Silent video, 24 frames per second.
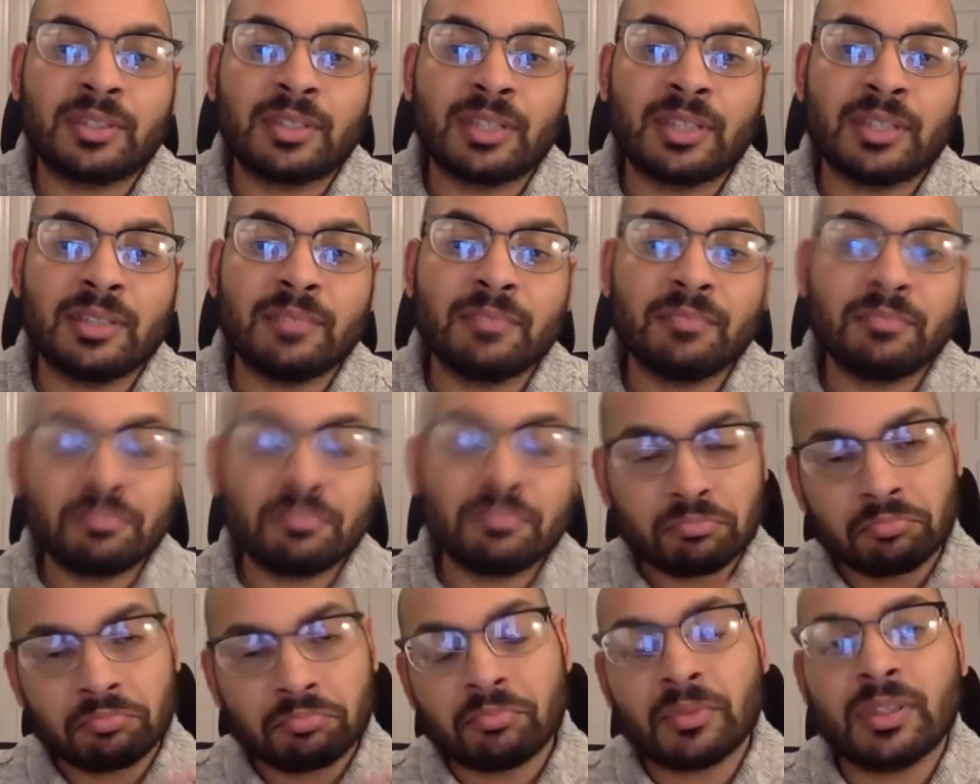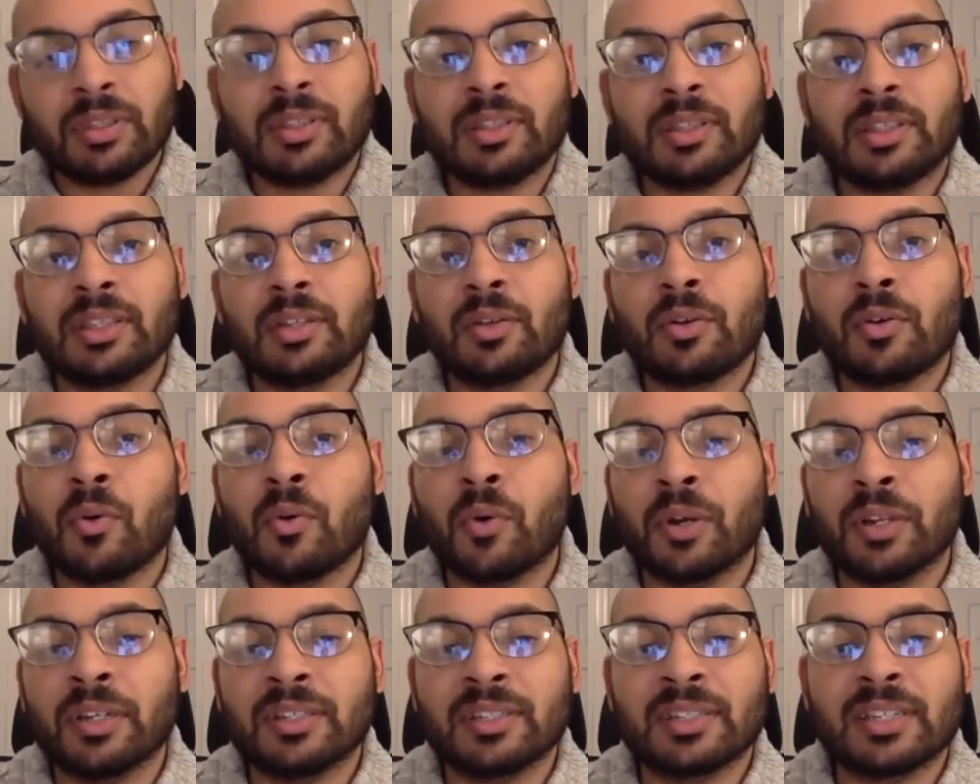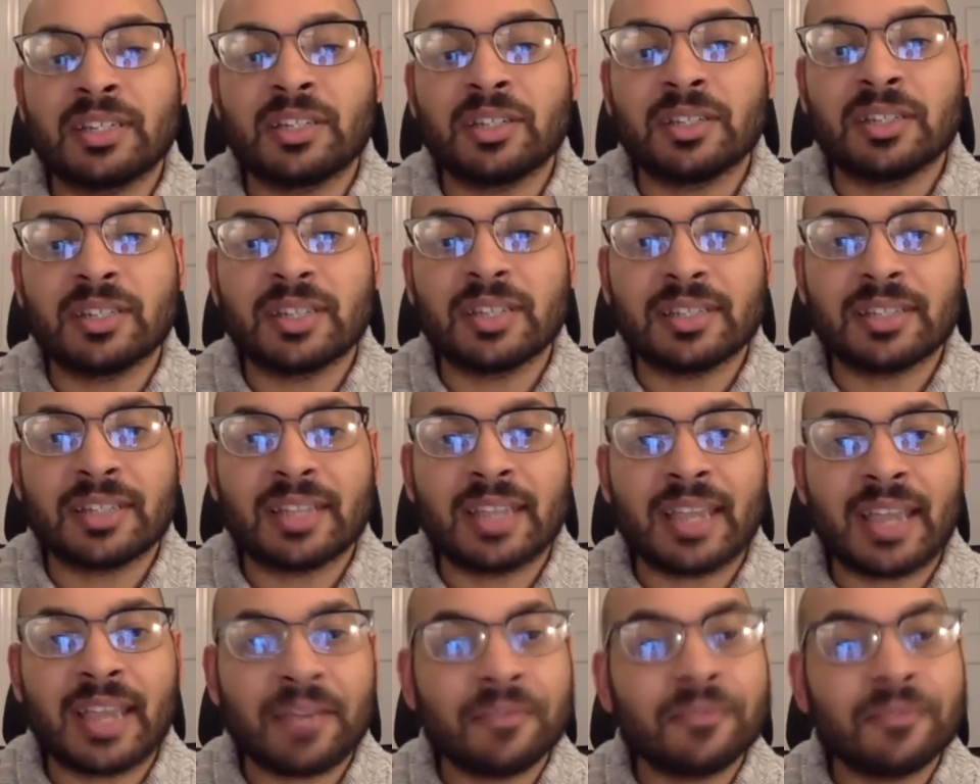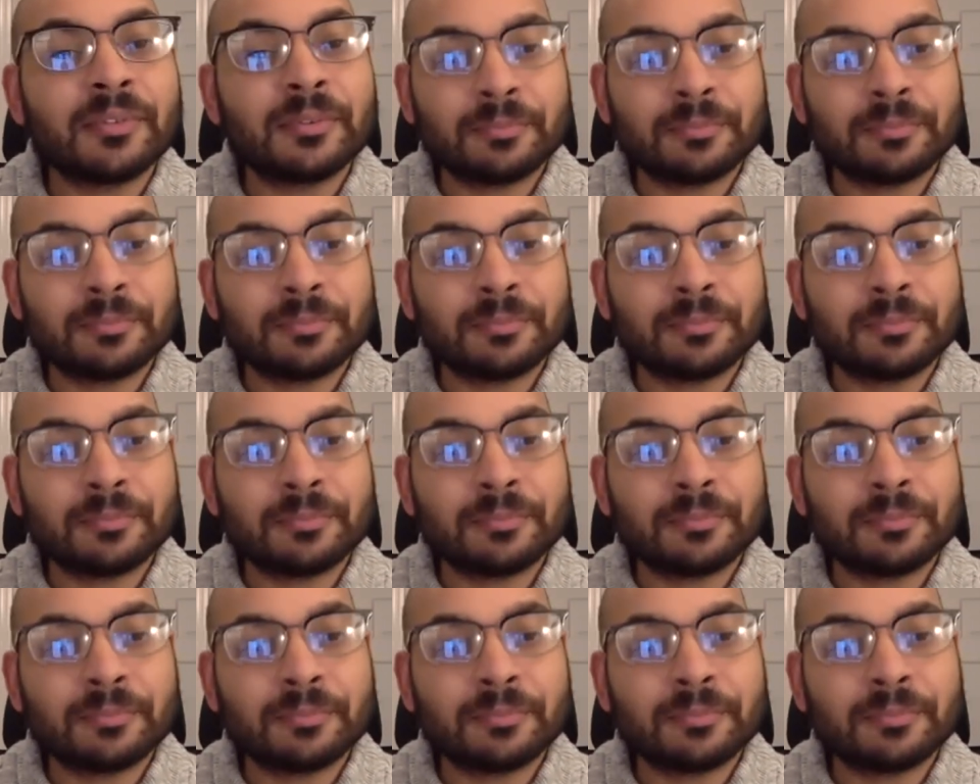that the organization says they have.